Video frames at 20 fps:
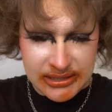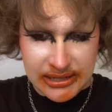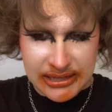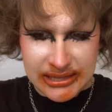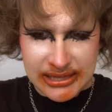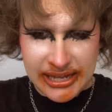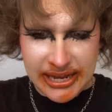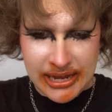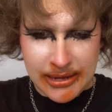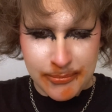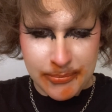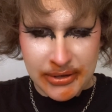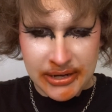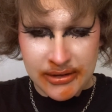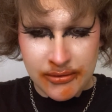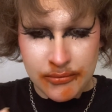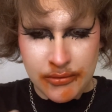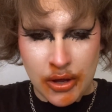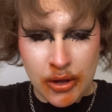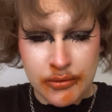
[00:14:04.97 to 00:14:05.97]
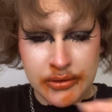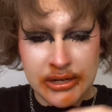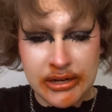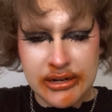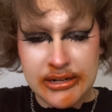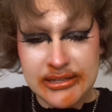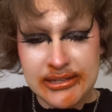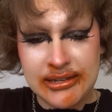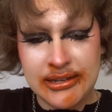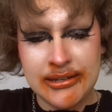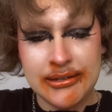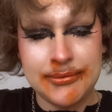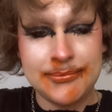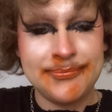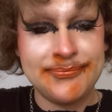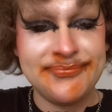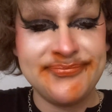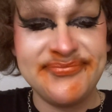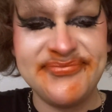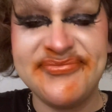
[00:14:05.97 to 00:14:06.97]
the clamp? Oh, there it is.
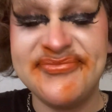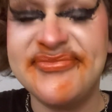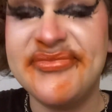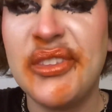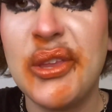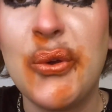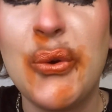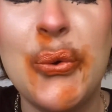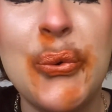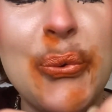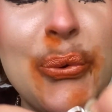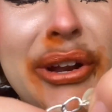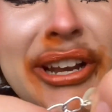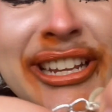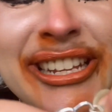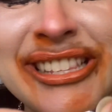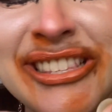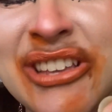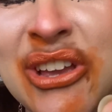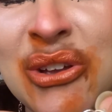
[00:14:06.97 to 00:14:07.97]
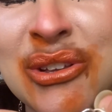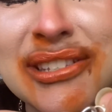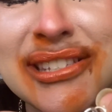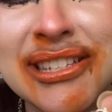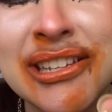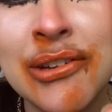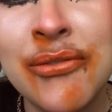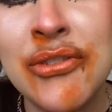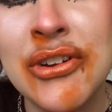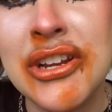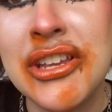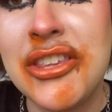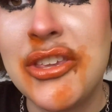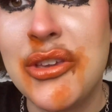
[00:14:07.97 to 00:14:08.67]
When it's all silver,